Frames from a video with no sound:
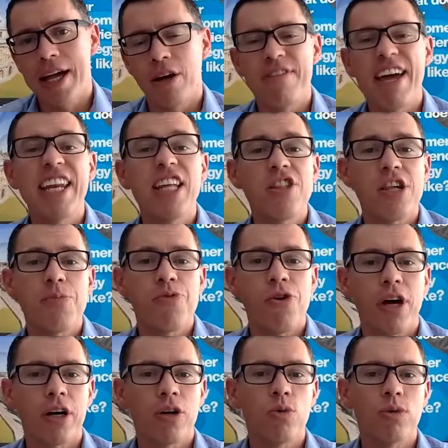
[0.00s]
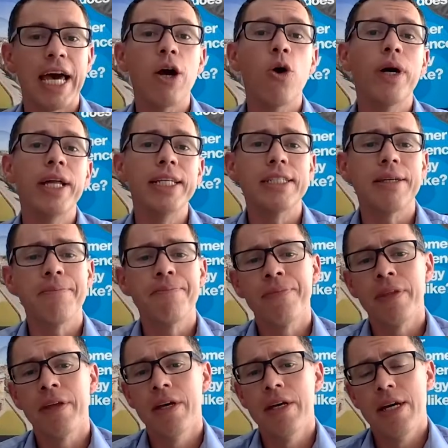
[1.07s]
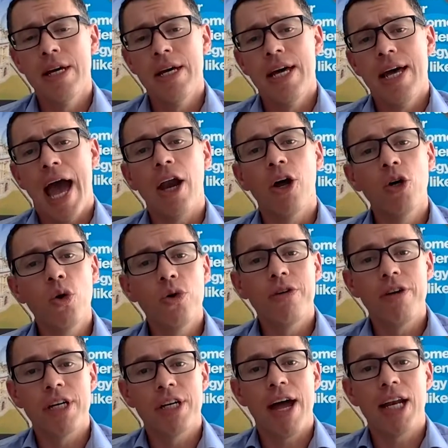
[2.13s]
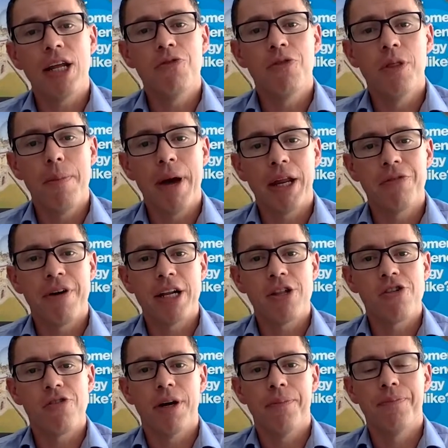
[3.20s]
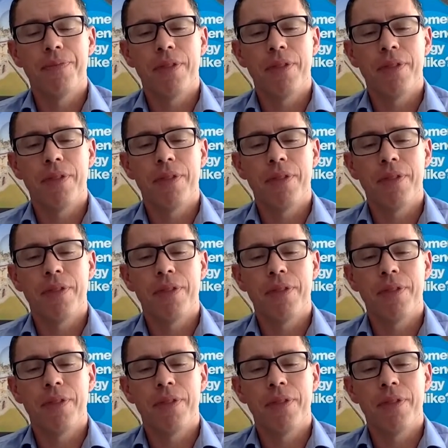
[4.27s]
of energy product called Tailwind, and I order it directly from the manufacturer